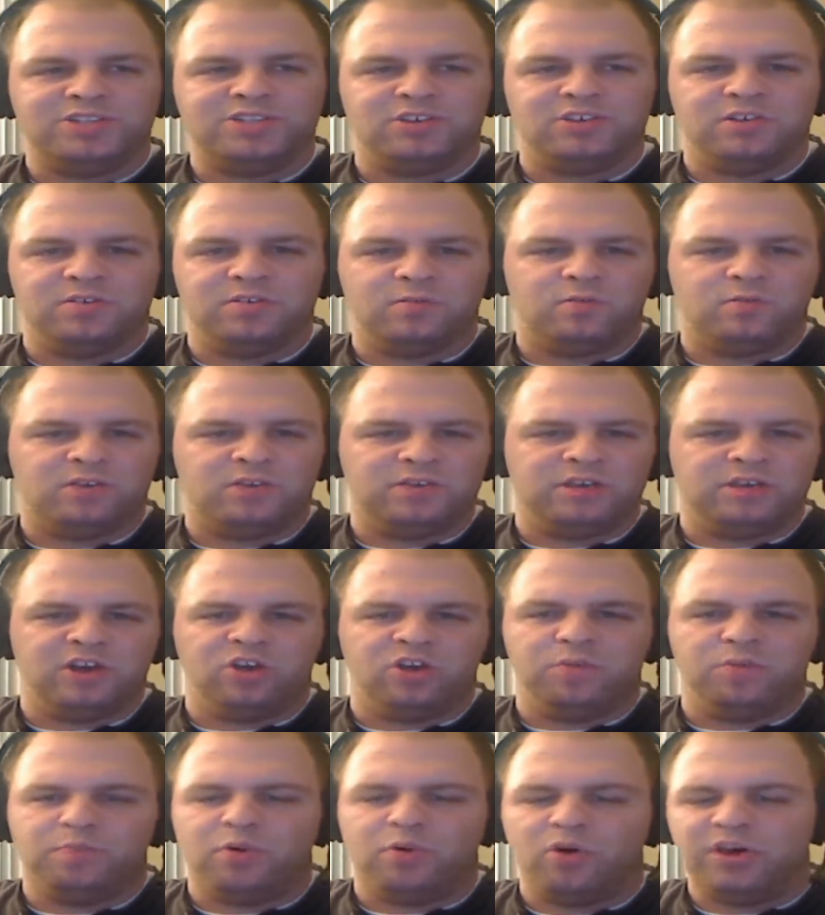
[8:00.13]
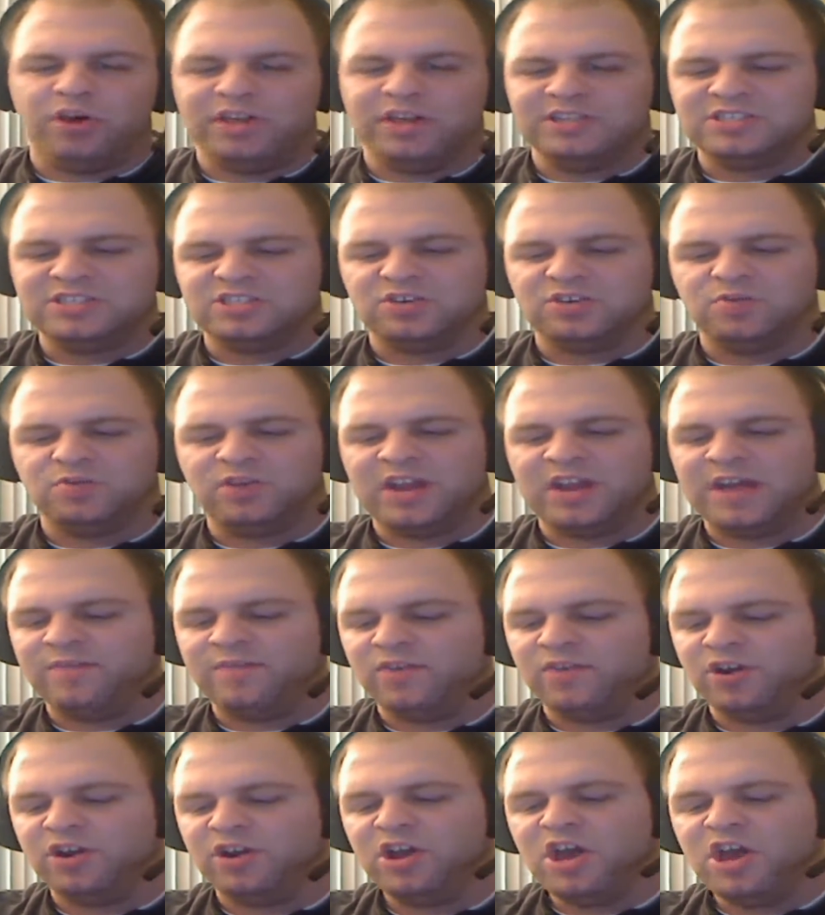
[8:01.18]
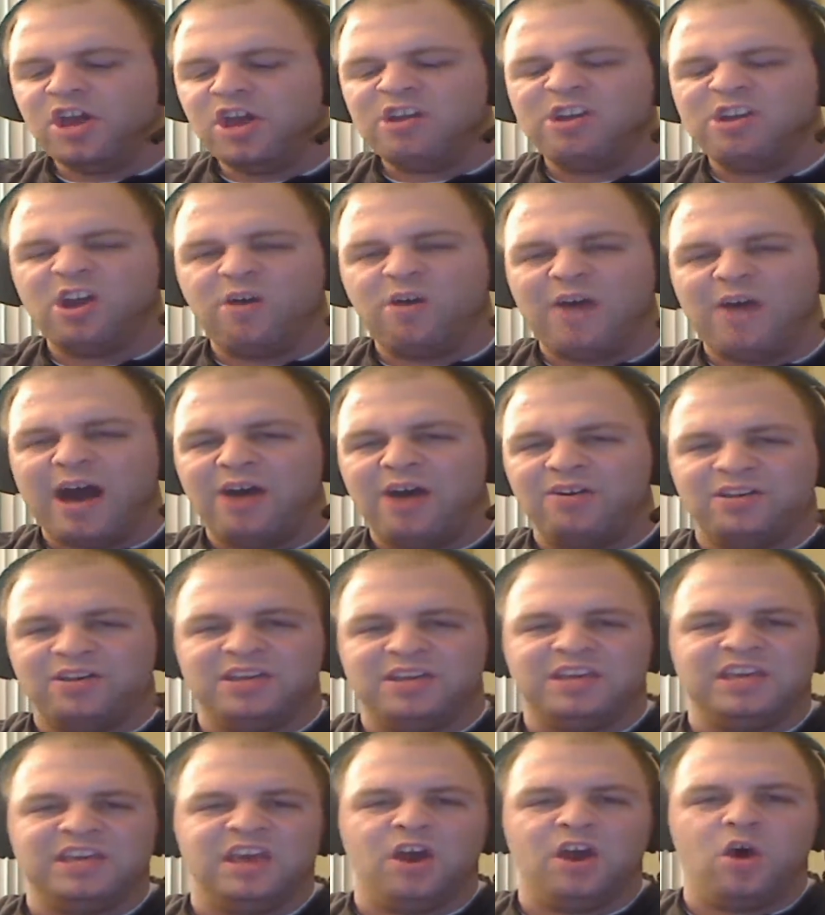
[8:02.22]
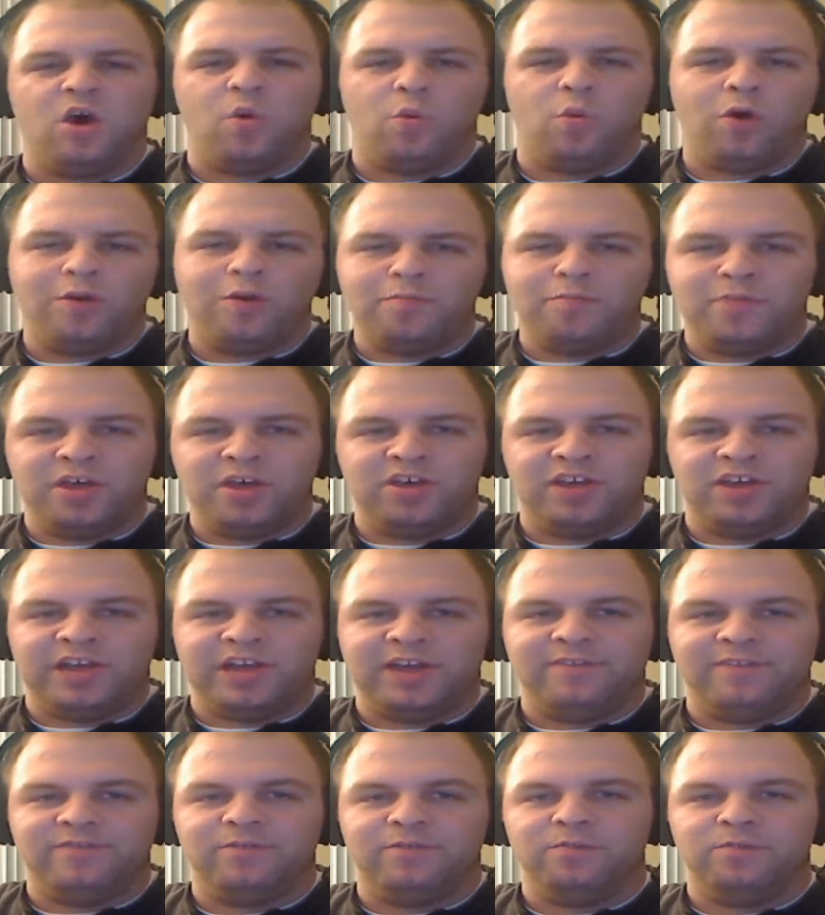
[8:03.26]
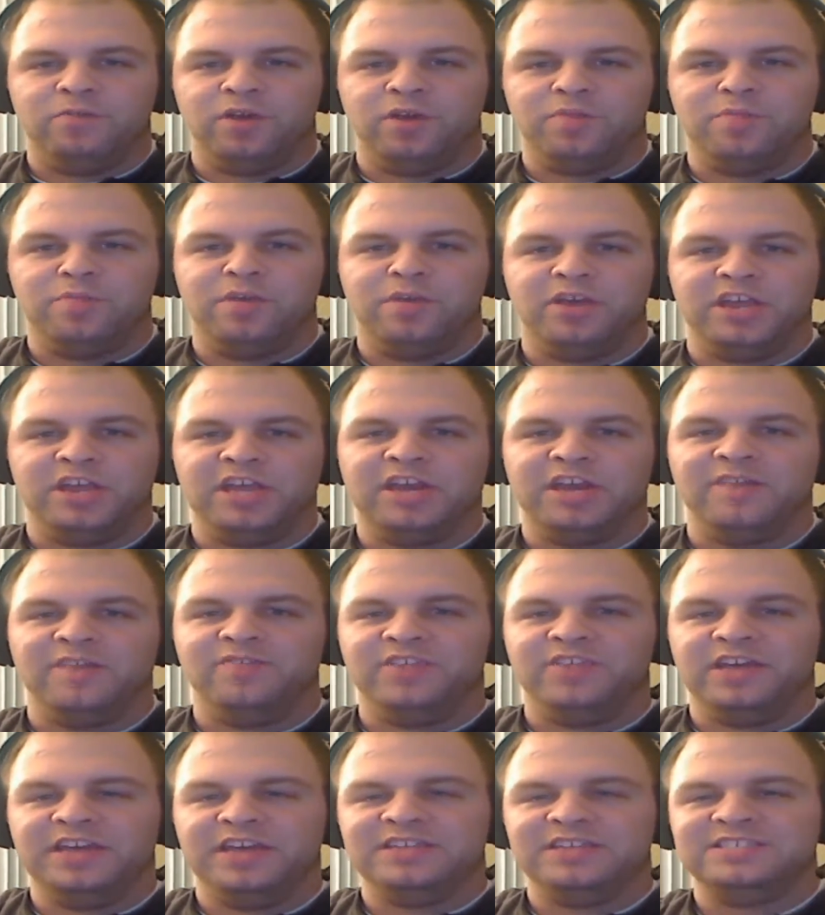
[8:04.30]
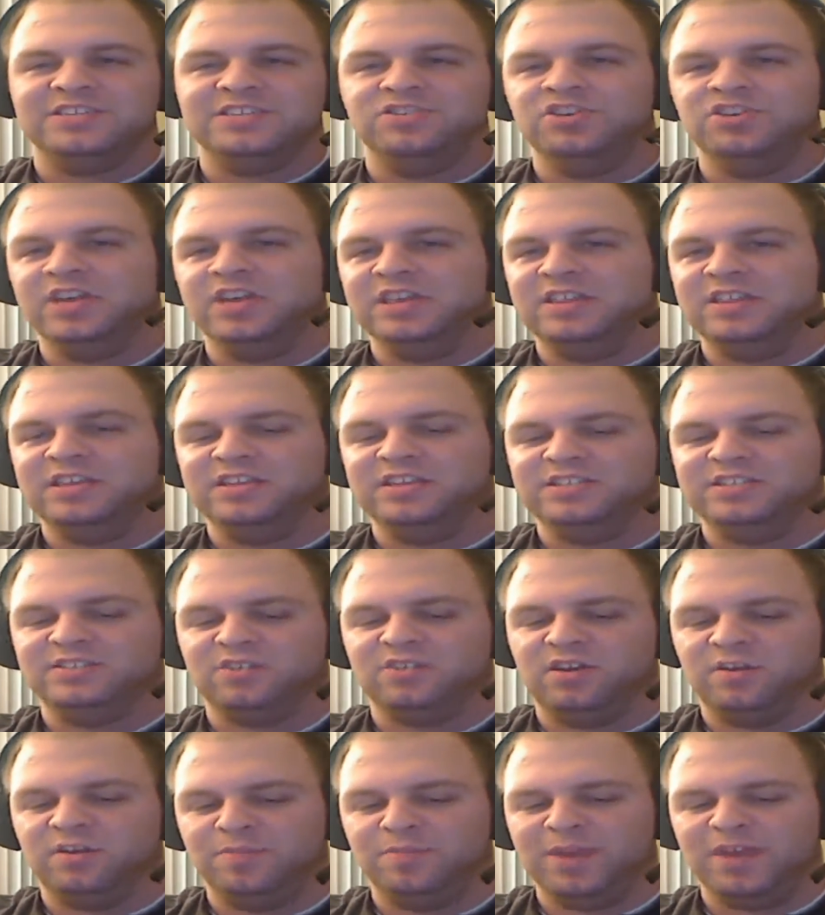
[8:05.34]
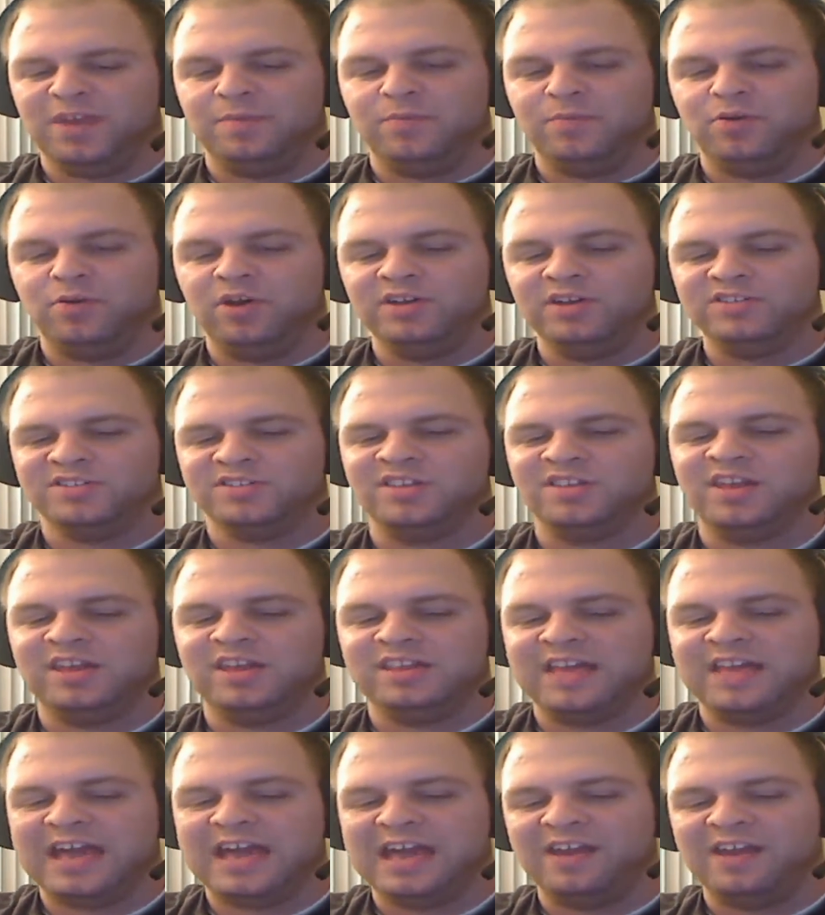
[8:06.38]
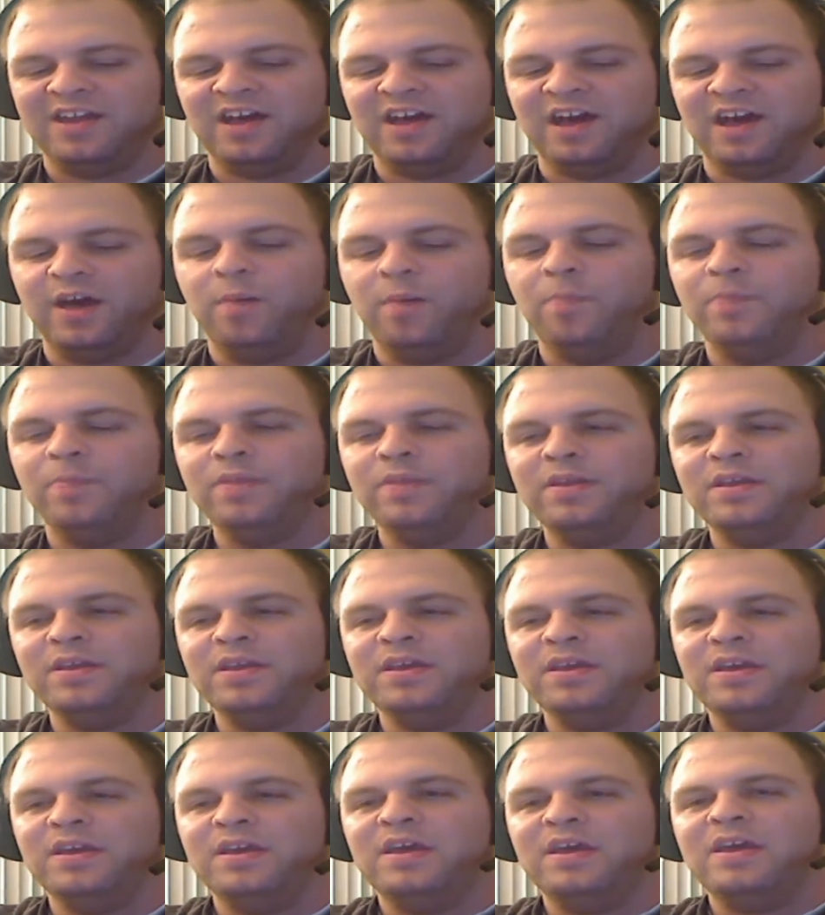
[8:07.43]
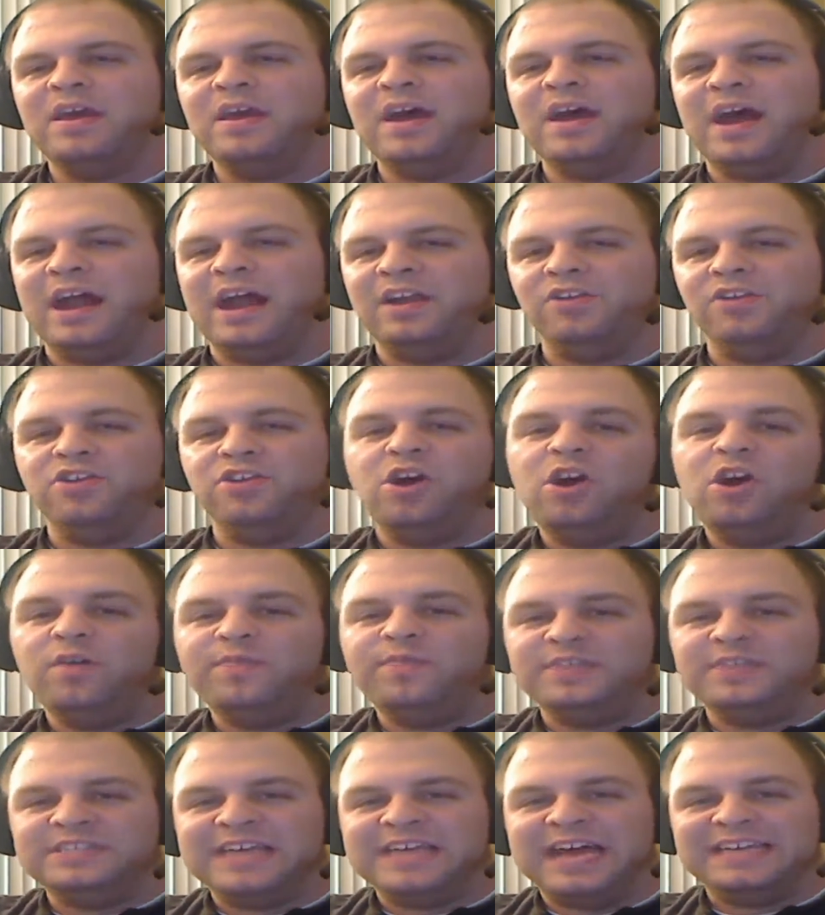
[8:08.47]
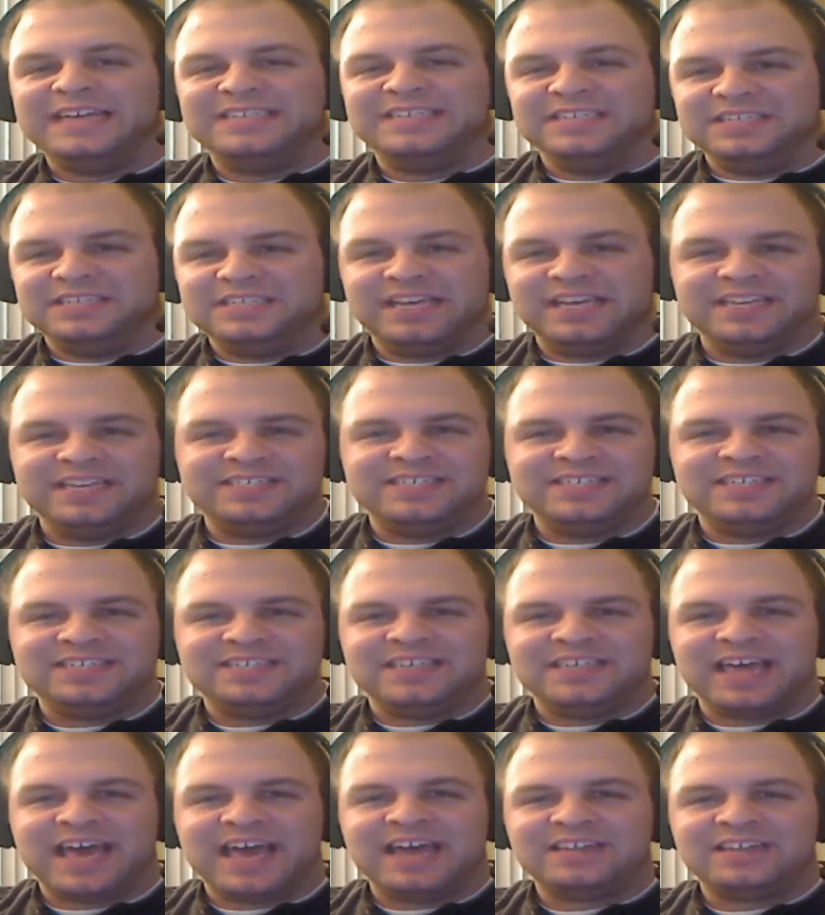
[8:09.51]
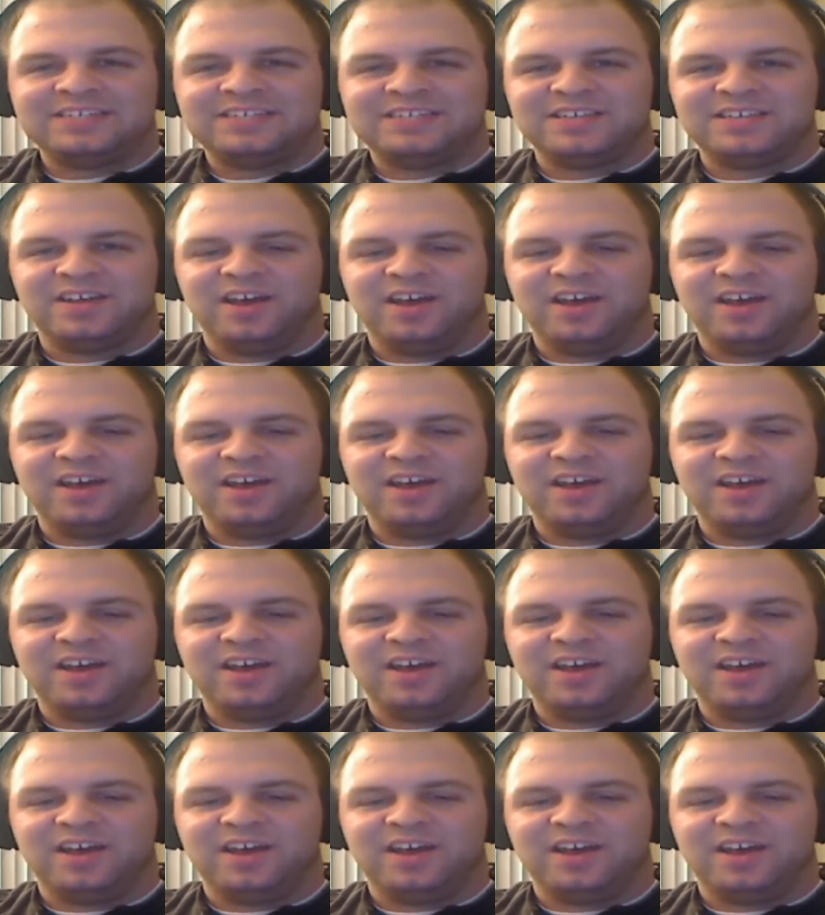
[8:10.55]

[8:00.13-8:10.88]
or guild points or whatever. Go out and kill 1 million of this, and you get this many points, something like that. I don't know if it's as intense as that.